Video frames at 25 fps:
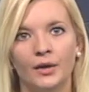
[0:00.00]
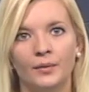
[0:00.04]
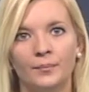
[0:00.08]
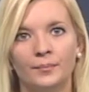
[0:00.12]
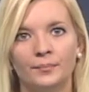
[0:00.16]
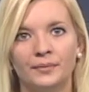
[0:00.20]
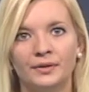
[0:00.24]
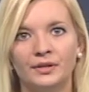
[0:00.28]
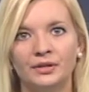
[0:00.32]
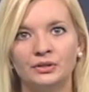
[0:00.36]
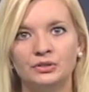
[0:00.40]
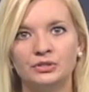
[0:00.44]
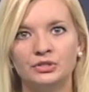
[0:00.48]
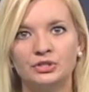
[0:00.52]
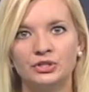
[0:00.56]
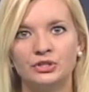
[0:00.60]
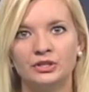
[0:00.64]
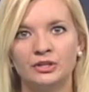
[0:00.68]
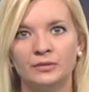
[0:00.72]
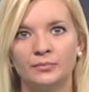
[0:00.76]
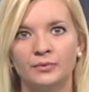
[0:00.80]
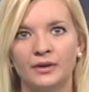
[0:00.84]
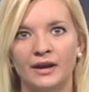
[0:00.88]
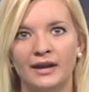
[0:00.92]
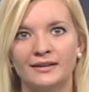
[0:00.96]
Pilger,
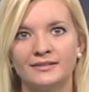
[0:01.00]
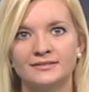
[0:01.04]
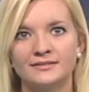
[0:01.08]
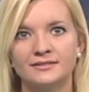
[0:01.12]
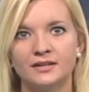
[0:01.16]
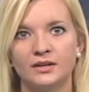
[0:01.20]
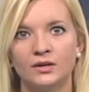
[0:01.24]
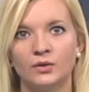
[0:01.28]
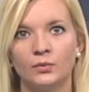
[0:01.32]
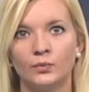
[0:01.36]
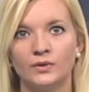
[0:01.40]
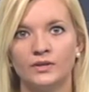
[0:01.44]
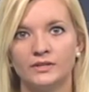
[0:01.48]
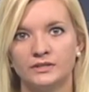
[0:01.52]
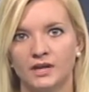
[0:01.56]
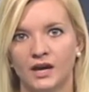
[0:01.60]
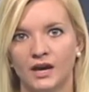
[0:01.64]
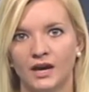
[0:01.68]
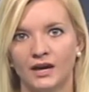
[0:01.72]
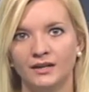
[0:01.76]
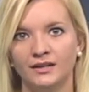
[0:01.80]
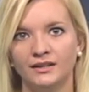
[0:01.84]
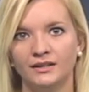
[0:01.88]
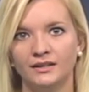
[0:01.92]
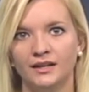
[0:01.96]
Nebraska was
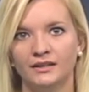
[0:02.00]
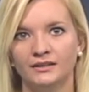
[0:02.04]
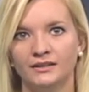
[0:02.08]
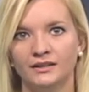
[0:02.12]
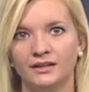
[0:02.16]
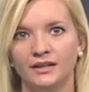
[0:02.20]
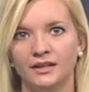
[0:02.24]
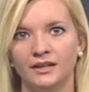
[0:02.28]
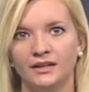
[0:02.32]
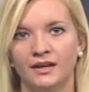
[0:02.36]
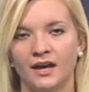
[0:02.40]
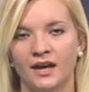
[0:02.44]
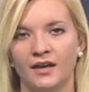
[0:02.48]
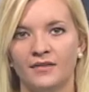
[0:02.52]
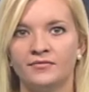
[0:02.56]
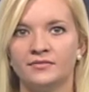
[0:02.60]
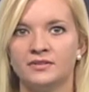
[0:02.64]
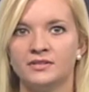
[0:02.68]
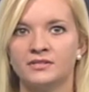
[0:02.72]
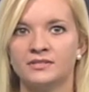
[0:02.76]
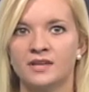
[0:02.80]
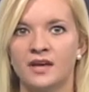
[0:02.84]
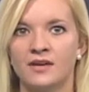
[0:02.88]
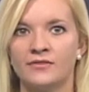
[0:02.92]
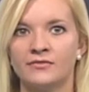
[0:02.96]
unlucky enough to
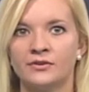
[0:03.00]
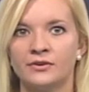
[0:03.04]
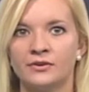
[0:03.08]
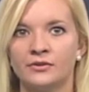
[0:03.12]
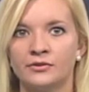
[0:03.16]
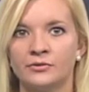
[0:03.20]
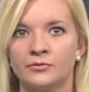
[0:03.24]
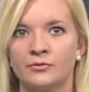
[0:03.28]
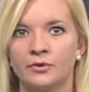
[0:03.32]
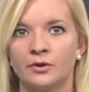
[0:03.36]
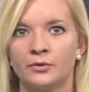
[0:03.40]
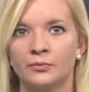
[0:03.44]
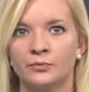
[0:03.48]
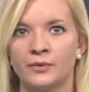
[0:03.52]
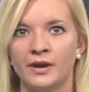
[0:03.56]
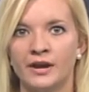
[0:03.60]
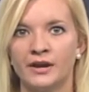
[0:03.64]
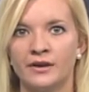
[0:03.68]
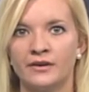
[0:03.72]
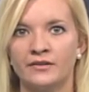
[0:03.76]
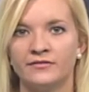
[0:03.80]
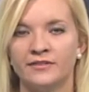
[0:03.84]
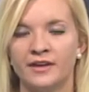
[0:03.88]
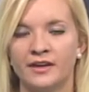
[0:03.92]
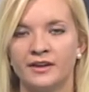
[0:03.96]
suffer through a
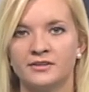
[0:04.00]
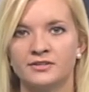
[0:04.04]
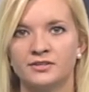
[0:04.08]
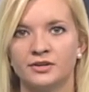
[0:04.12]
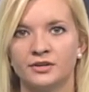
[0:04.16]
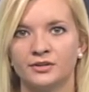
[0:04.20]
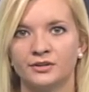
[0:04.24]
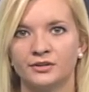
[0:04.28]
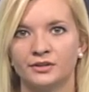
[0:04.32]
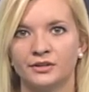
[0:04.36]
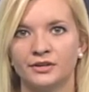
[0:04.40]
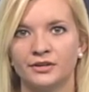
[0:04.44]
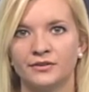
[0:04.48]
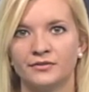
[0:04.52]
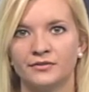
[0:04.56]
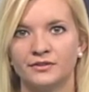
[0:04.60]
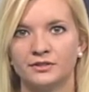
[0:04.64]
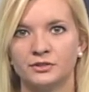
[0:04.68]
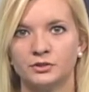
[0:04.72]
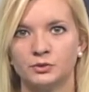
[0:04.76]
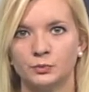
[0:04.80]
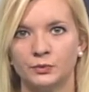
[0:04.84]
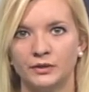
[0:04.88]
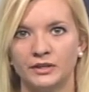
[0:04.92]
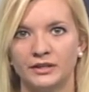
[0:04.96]
rare event earlier
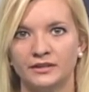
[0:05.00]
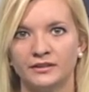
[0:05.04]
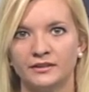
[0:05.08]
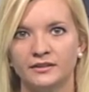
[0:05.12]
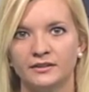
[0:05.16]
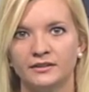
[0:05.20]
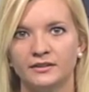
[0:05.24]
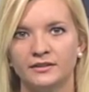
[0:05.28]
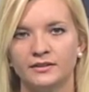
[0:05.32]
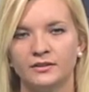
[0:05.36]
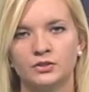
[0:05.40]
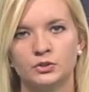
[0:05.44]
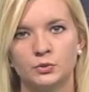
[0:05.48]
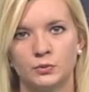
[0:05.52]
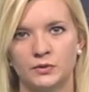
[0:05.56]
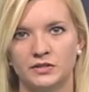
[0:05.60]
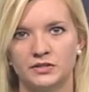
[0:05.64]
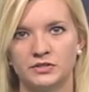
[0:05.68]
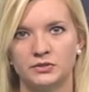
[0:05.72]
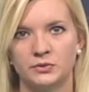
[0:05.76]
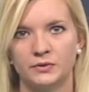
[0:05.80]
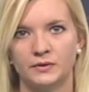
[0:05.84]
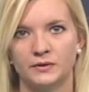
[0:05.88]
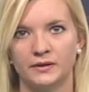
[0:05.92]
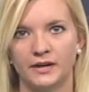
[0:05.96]
this week, twin
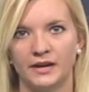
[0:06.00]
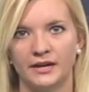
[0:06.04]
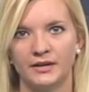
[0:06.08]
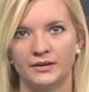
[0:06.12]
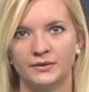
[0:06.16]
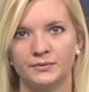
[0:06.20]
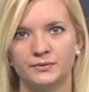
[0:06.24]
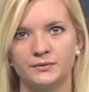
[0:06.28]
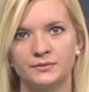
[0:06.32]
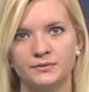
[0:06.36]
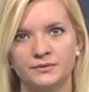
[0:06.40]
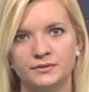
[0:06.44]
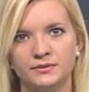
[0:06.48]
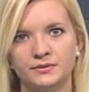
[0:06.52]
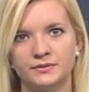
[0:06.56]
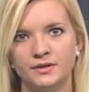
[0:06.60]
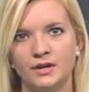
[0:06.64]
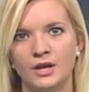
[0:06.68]
tornadoes.